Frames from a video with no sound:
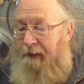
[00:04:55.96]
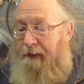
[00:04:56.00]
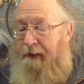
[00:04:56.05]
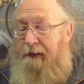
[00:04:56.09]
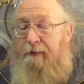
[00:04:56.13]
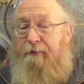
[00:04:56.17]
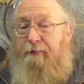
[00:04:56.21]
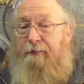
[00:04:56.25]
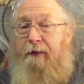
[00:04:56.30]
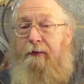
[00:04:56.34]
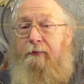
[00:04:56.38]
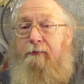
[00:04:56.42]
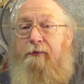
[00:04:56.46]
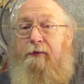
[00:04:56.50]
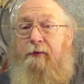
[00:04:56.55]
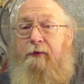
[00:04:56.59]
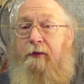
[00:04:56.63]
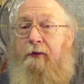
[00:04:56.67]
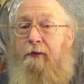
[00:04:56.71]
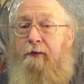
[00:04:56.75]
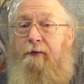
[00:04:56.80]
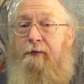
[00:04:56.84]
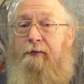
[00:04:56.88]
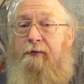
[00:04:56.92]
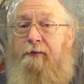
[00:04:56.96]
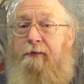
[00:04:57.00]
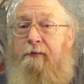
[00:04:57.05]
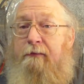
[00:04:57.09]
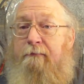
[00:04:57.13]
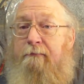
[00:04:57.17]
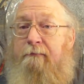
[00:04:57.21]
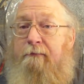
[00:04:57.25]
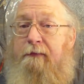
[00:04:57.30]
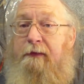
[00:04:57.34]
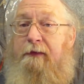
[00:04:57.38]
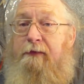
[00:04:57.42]
Earphones and hoods
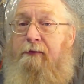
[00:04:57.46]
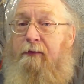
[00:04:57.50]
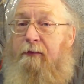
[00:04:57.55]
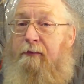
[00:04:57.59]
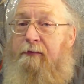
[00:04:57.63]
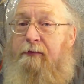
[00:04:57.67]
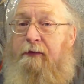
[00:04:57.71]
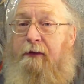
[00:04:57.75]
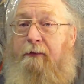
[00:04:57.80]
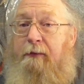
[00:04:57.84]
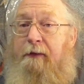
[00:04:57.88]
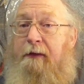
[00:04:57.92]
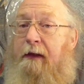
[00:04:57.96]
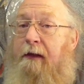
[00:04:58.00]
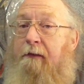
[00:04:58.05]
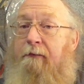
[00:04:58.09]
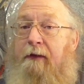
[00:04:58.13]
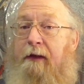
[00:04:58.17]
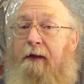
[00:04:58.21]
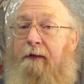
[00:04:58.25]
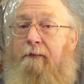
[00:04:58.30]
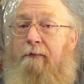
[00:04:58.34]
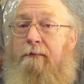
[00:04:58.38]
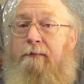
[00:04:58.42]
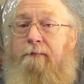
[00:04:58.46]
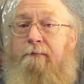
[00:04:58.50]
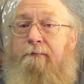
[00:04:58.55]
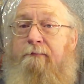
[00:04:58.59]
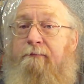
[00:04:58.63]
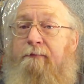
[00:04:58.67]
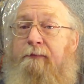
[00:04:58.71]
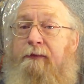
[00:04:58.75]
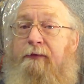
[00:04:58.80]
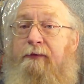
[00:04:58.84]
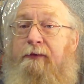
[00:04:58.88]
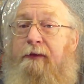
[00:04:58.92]
is also a no-no
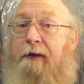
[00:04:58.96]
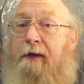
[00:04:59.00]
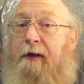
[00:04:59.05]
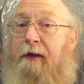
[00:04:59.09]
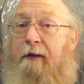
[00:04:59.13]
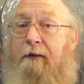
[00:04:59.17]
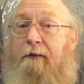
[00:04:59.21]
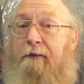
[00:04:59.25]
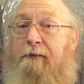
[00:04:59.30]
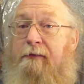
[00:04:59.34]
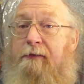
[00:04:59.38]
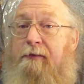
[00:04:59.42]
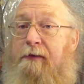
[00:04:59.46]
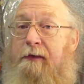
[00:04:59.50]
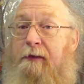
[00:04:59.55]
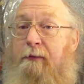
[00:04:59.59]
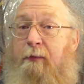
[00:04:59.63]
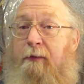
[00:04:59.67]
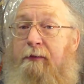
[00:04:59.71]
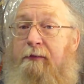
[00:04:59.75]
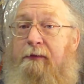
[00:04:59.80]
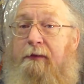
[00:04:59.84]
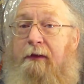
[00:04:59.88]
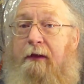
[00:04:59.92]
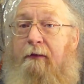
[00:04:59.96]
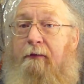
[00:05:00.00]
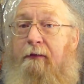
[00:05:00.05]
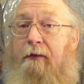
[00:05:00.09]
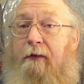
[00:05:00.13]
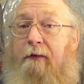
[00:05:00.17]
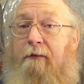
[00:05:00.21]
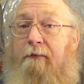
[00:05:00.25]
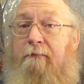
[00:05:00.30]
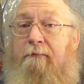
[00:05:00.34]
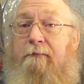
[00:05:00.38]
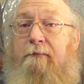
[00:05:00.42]
because you can't see what's going
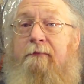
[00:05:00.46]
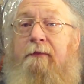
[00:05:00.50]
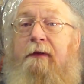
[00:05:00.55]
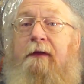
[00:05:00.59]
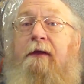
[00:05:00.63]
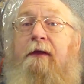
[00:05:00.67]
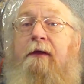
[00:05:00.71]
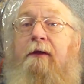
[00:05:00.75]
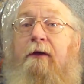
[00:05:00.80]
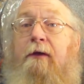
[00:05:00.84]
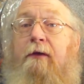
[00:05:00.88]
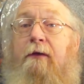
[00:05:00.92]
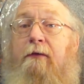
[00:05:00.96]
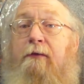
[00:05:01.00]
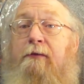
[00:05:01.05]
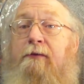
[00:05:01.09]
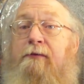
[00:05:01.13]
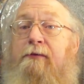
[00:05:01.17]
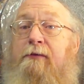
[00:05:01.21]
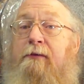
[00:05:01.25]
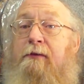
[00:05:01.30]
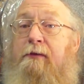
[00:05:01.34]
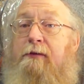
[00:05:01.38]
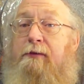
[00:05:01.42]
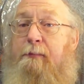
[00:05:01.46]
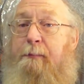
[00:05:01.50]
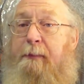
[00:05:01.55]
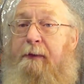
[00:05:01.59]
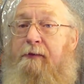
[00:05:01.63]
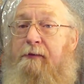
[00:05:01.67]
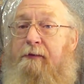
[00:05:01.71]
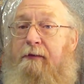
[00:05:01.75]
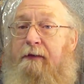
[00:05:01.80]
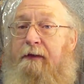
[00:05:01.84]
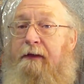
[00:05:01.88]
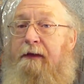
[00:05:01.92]
on. Hoods
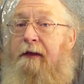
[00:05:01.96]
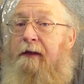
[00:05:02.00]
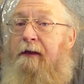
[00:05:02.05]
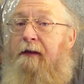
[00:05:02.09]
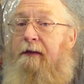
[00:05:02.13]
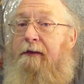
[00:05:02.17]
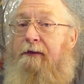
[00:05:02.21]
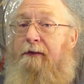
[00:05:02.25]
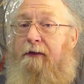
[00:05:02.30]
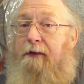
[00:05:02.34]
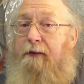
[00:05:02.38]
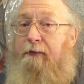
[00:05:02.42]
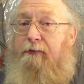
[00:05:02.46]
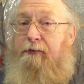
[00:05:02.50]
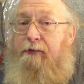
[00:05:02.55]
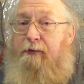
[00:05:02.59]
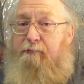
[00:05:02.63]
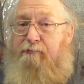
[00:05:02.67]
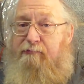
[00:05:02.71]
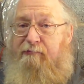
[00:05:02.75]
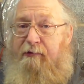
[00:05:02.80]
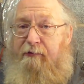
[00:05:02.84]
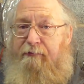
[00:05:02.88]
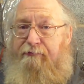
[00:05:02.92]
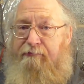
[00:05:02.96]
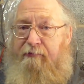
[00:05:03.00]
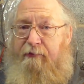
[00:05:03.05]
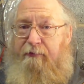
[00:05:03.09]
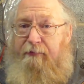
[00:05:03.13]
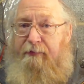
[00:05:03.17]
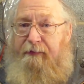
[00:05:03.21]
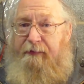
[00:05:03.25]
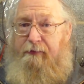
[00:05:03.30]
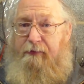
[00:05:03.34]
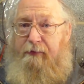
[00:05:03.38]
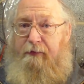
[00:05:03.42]
especially, you lose your peripheral
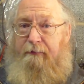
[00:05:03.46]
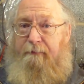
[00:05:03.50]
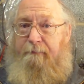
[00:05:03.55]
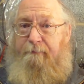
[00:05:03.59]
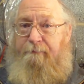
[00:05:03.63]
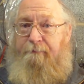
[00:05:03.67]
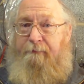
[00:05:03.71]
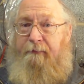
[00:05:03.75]
vision.